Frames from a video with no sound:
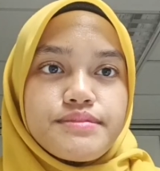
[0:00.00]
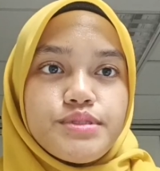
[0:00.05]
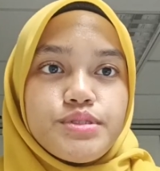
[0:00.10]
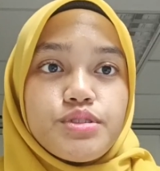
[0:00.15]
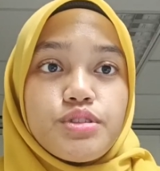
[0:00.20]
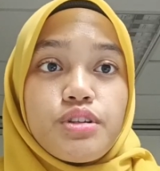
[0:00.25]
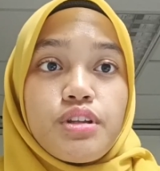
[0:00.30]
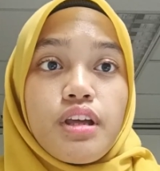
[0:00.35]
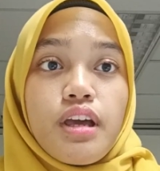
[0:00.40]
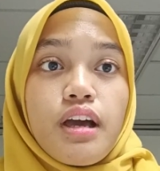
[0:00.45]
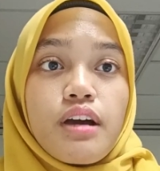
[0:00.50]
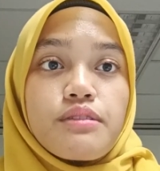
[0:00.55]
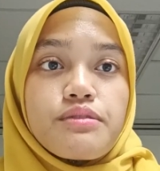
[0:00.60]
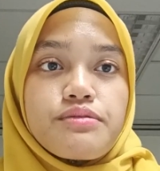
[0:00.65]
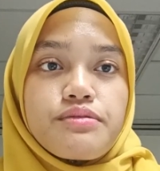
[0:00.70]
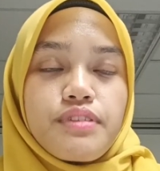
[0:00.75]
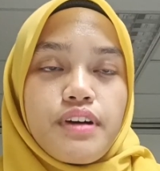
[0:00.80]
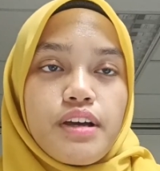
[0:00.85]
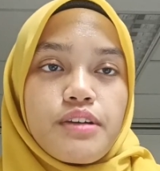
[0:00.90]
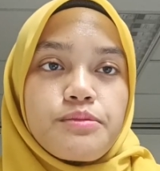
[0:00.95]
So there are
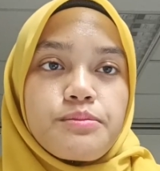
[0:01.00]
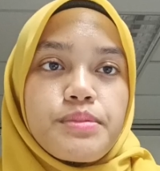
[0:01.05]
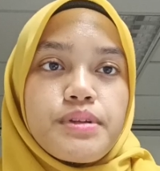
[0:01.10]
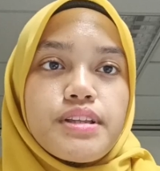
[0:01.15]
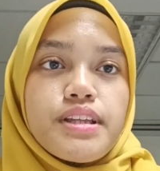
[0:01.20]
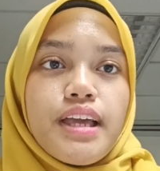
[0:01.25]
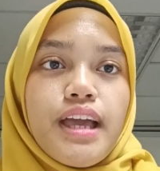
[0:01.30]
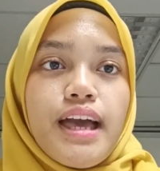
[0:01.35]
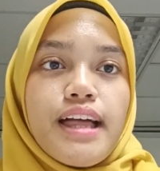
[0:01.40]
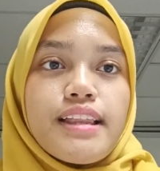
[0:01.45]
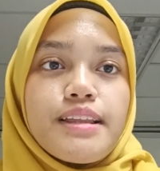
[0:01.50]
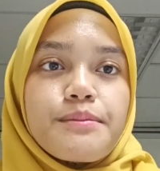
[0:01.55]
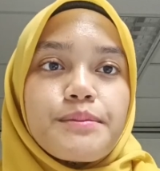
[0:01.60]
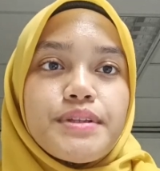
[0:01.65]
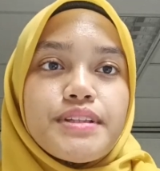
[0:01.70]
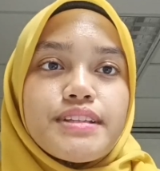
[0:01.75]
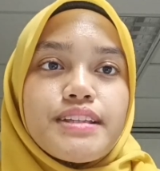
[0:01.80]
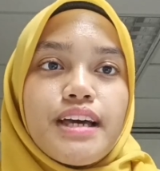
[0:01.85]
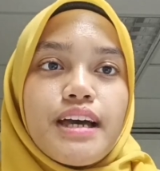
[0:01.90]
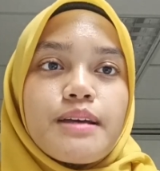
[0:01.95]
5 building
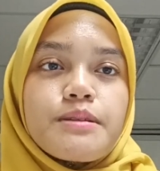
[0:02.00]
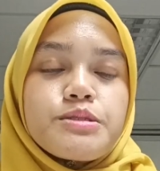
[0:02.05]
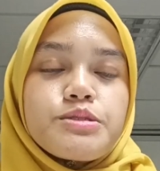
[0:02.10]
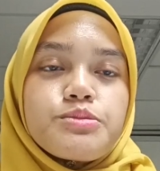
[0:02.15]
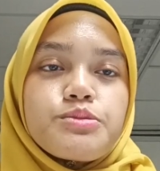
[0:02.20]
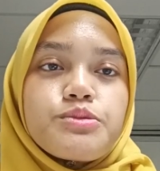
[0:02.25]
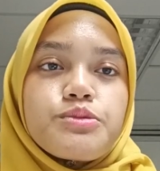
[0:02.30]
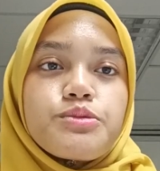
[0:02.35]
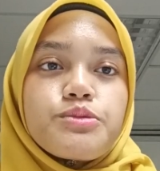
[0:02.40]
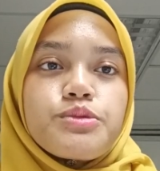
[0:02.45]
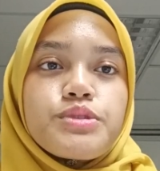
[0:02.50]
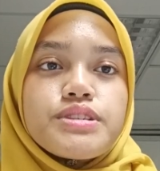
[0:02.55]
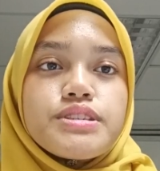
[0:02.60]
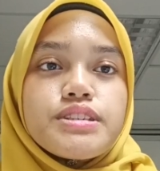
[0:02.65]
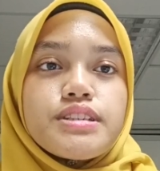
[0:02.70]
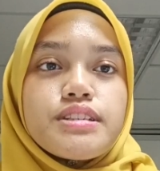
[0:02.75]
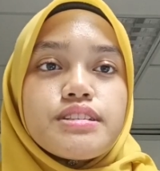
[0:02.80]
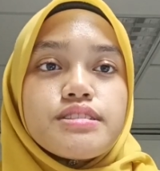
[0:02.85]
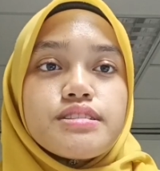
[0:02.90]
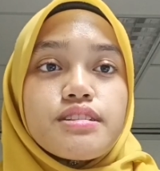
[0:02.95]
element types, which
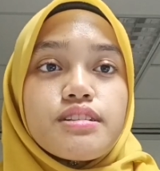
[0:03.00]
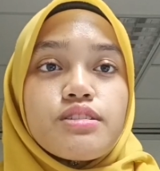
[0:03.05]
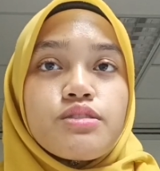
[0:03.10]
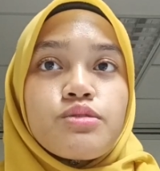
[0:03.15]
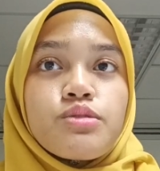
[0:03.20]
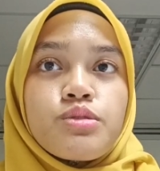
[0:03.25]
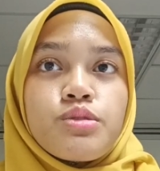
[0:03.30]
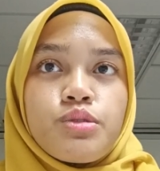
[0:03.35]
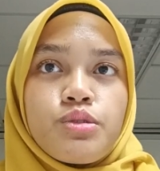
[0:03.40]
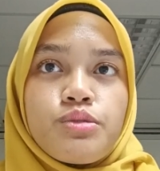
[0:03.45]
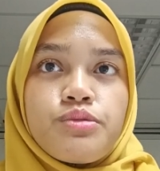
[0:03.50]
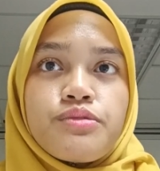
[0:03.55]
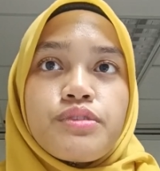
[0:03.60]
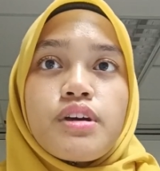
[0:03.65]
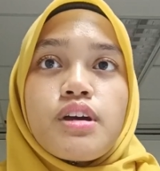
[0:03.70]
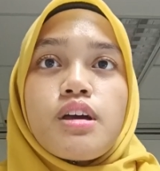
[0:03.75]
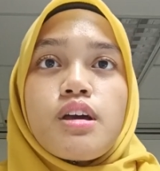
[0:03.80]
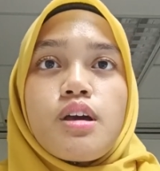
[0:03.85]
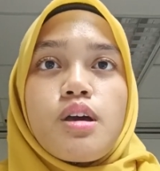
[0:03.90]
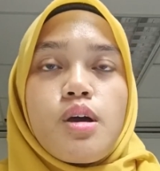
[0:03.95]
is roof,
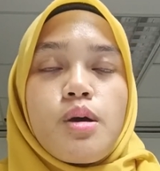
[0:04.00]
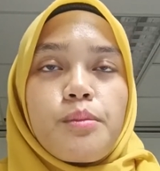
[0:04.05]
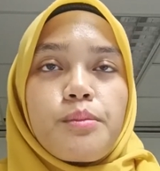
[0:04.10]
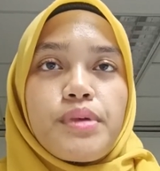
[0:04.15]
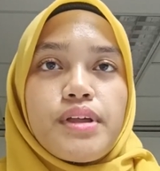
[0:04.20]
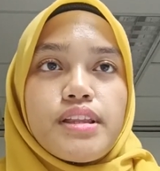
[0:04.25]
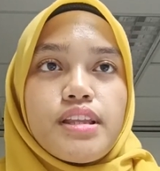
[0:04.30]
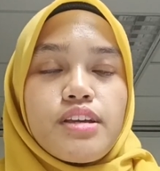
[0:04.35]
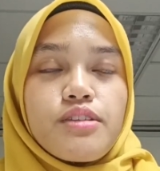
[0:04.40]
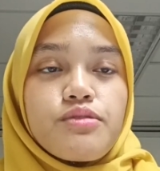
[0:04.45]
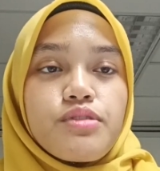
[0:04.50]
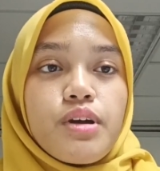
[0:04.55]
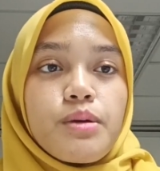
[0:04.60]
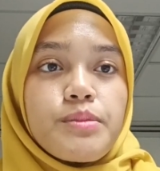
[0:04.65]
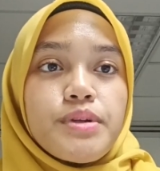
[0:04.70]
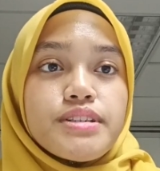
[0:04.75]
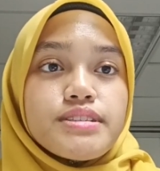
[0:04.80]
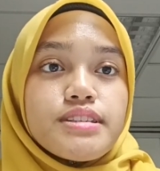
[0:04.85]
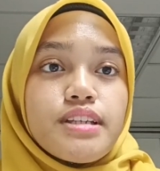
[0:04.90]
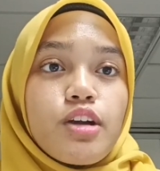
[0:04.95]
building
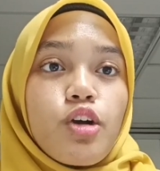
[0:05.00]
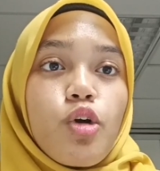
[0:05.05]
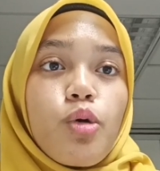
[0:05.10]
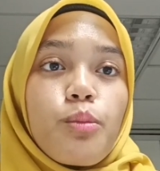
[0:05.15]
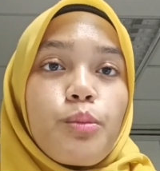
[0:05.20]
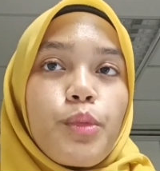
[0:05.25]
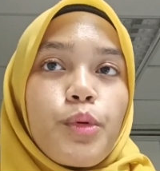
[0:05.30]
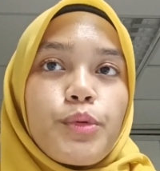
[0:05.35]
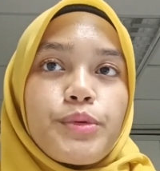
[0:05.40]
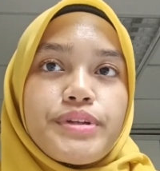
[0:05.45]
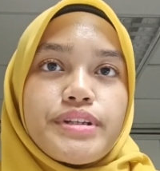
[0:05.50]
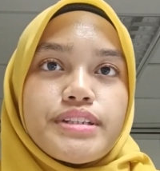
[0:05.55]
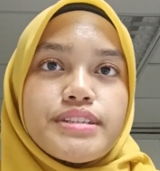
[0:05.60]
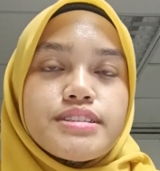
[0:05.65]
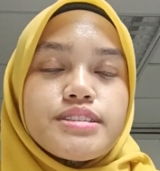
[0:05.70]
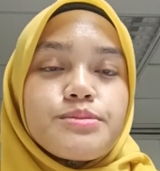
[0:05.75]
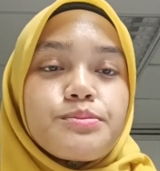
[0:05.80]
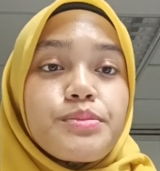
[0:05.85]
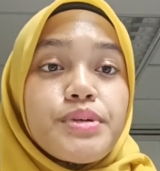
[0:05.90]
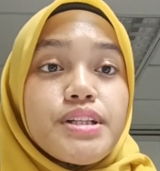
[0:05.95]
fabrics and
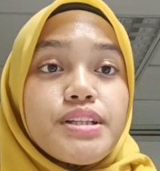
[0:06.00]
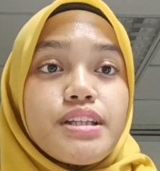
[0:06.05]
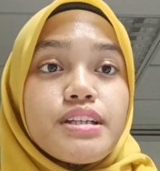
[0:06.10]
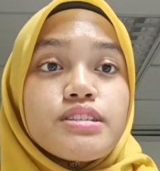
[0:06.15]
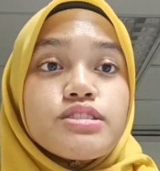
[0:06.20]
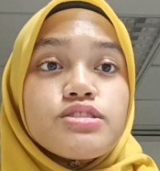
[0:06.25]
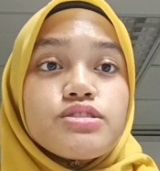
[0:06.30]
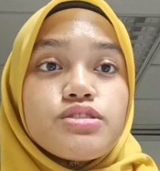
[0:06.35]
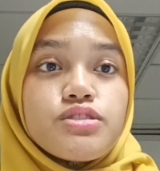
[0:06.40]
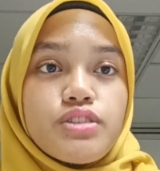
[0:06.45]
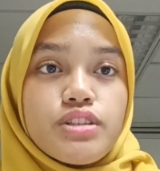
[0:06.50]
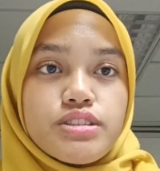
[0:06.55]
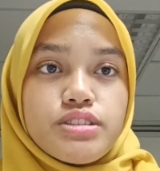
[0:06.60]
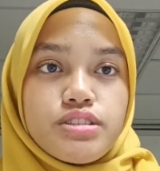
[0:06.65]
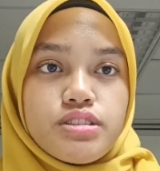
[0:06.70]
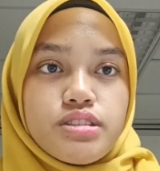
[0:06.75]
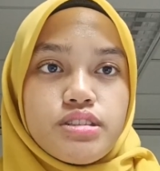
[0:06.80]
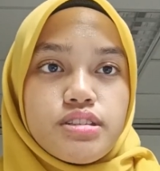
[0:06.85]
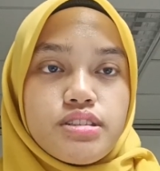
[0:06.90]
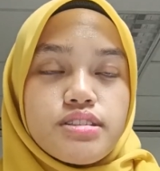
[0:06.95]
components, building
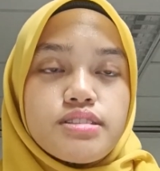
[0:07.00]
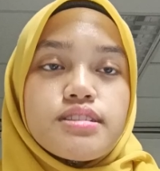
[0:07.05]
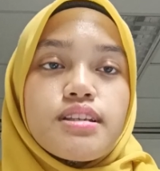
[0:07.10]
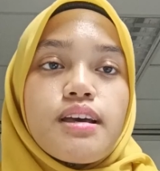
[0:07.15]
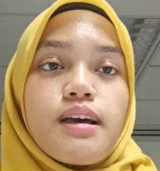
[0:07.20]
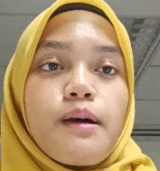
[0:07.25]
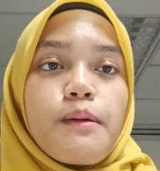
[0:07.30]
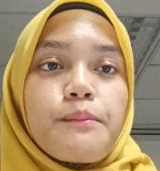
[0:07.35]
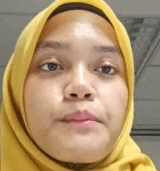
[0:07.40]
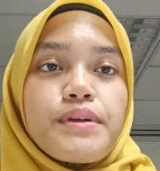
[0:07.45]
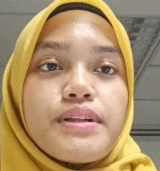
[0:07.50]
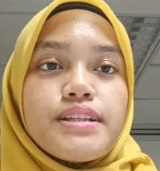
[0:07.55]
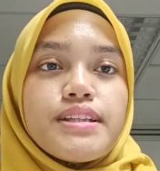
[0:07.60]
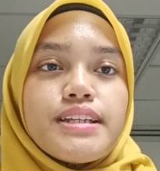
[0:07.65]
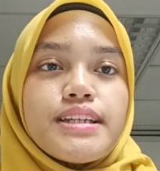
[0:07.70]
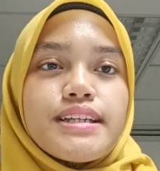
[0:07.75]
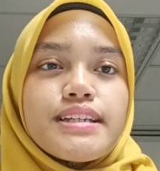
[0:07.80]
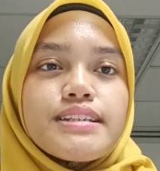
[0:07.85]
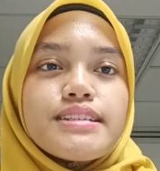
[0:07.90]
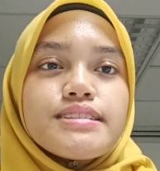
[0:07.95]
structures,
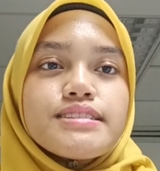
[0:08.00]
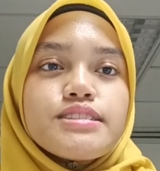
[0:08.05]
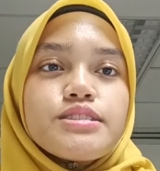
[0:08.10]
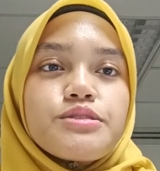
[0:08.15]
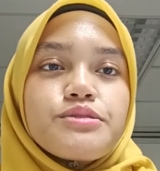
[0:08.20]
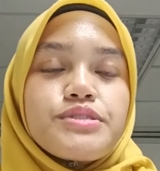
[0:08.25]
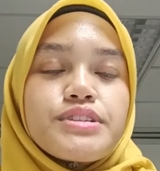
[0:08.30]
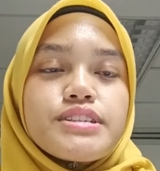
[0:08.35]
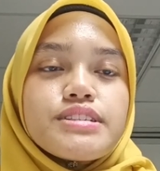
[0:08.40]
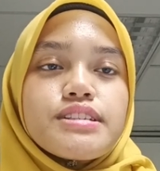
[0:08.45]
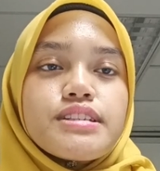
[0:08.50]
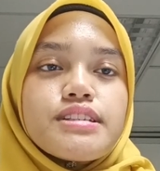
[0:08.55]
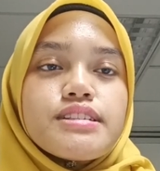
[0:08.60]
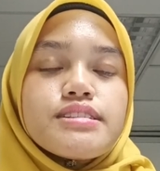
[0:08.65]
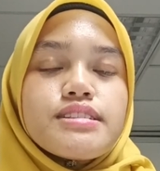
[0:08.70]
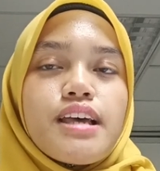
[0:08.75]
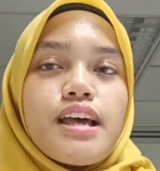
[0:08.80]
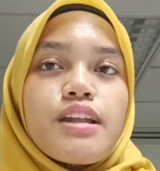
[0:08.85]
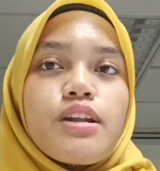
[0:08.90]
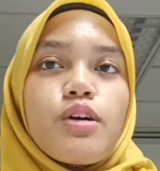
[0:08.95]
building
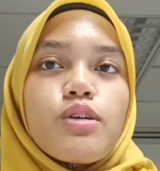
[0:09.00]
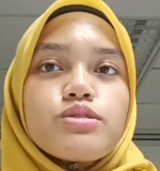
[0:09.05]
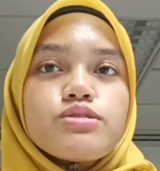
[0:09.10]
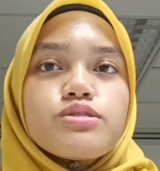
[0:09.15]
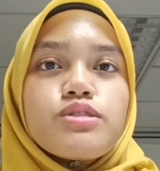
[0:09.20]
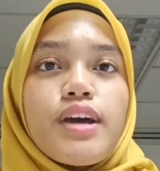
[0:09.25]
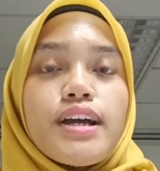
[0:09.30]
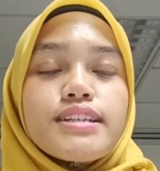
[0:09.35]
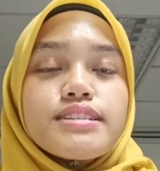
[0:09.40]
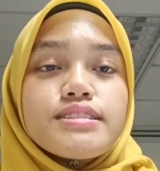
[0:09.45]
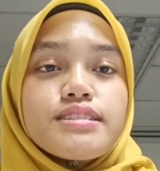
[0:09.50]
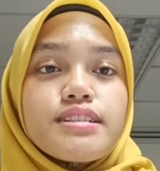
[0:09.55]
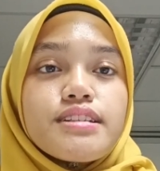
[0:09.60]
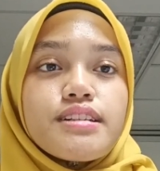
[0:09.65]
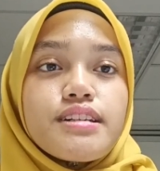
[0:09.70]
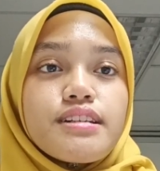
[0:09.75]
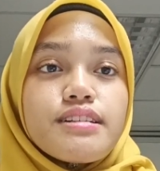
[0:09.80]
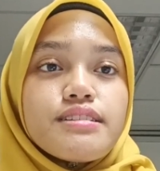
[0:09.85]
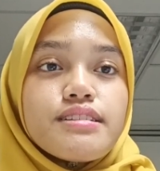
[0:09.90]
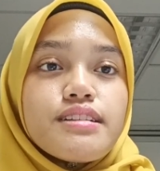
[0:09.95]
services, and also
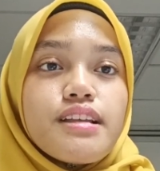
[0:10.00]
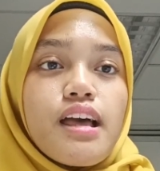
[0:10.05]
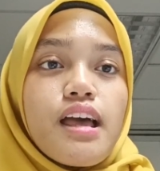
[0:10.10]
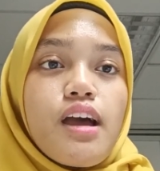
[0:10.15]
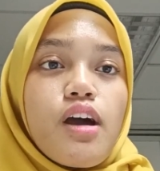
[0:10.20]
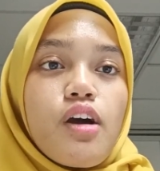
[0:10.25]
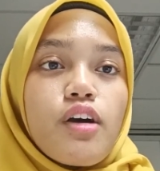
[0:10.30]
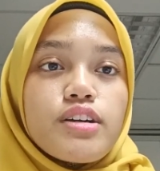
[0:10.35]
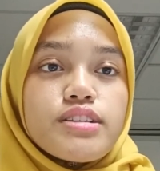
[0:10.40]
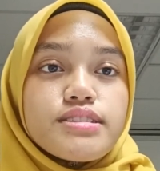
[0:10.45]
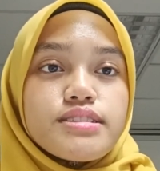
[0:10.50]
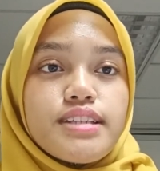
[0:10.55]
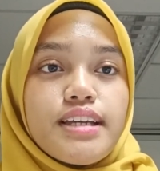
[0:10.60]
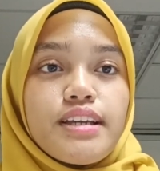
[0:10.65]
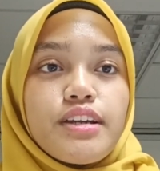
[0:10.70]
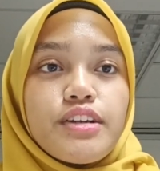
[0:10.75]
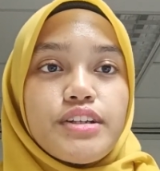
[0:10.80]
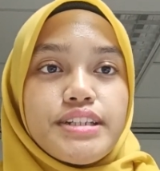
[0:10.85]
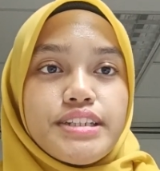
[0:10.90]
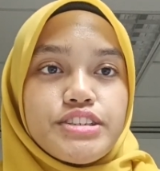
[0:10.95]
external or
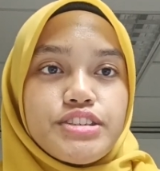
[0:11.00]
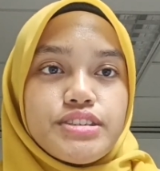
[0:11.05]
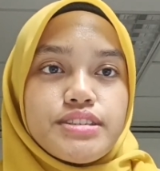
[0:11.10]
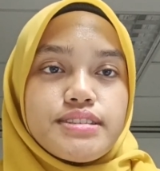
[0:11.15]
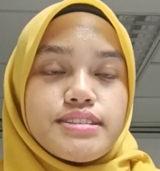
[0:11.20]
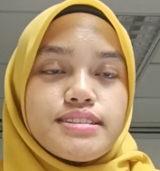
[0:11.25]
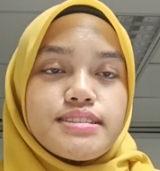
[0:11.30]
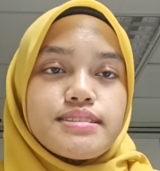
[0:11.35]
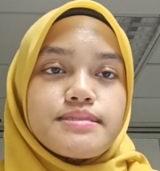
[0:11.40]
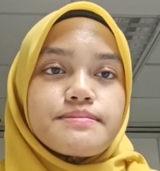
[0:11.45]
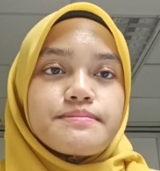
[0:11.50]
site conditions.